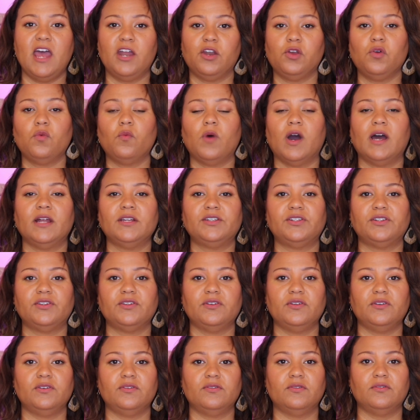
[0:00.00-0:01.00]
and you want
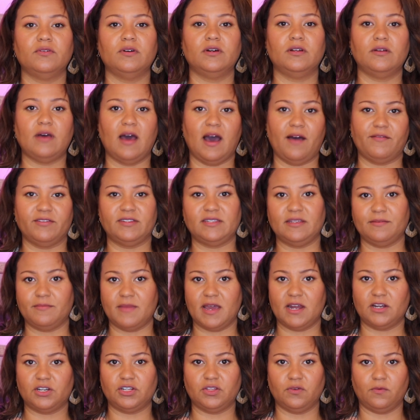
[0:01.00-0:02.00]
to obviously
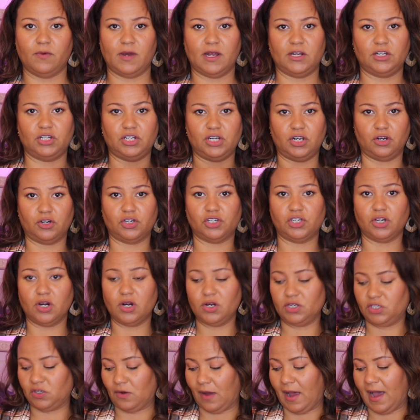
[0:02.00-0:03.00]
match the wedge to your
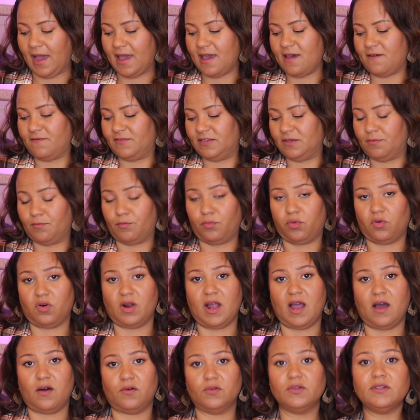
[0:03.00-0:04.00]
shirt so I have some
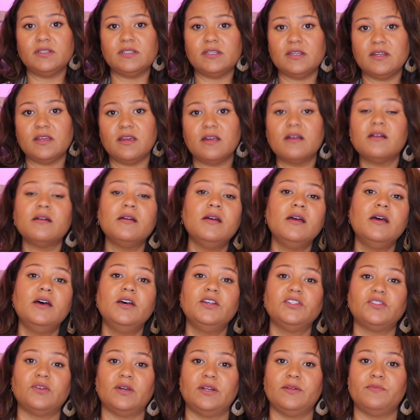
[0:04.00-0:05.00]
browns in here
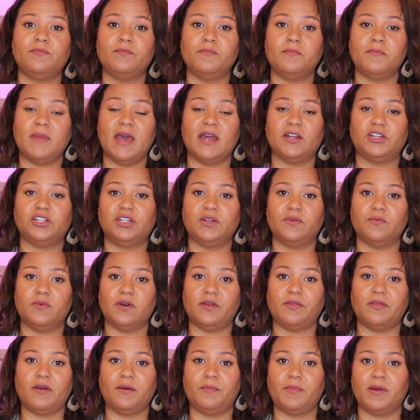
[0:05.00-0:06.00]
so I matched it
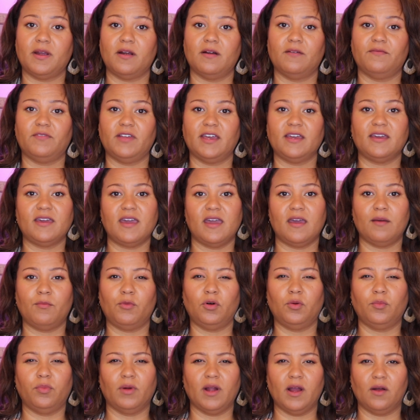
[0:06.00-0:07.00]
with a pair of like
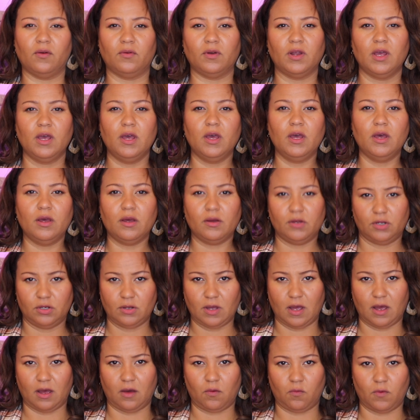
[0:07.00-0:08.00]
camel brown
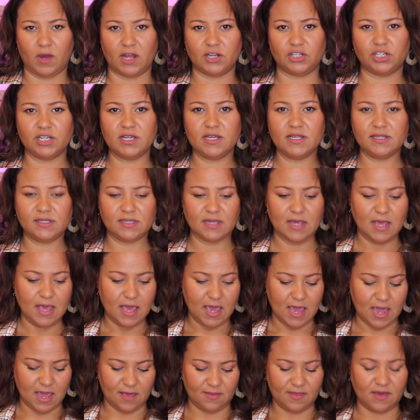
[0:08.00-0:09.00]
uh, wedges
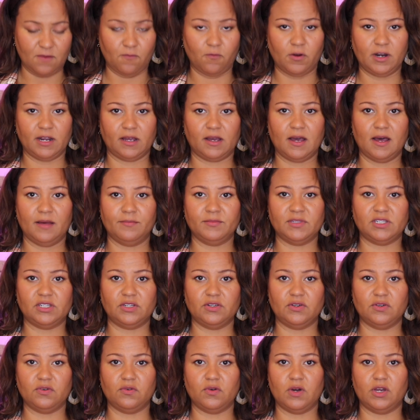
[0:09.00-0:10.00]
and then when it
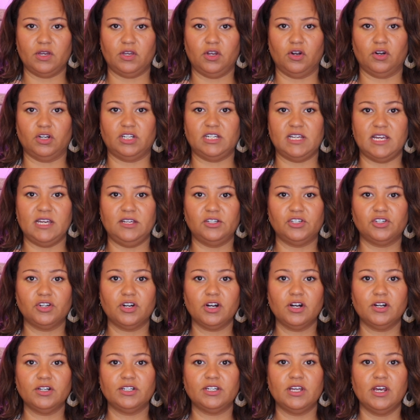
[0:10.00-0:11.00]
comes to your
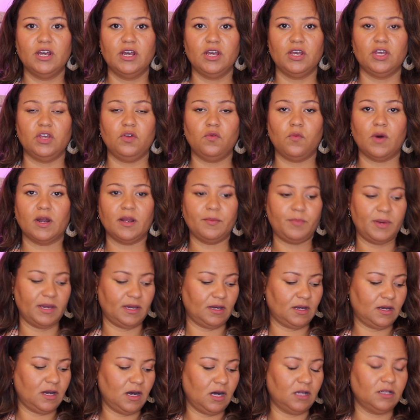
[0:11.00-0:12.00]
t-shirt you want to
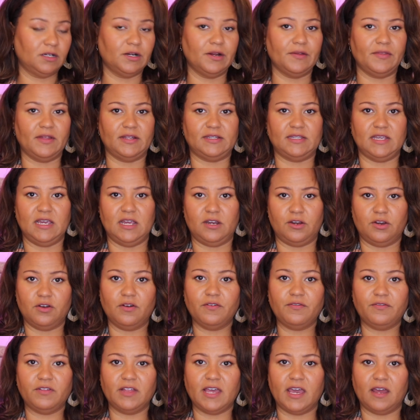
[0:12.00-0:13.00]
pick a color that's in
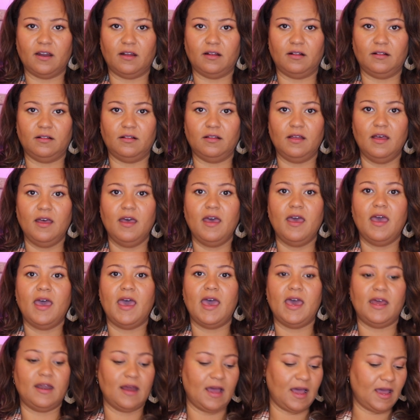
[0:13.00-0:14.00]
your flannel
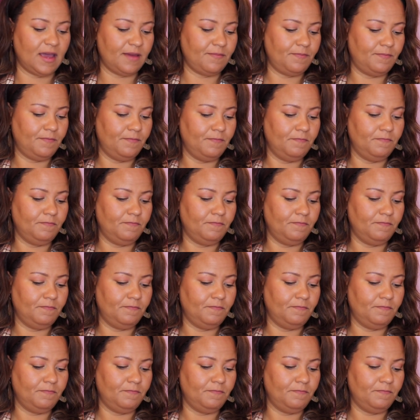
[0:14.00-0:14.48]
and I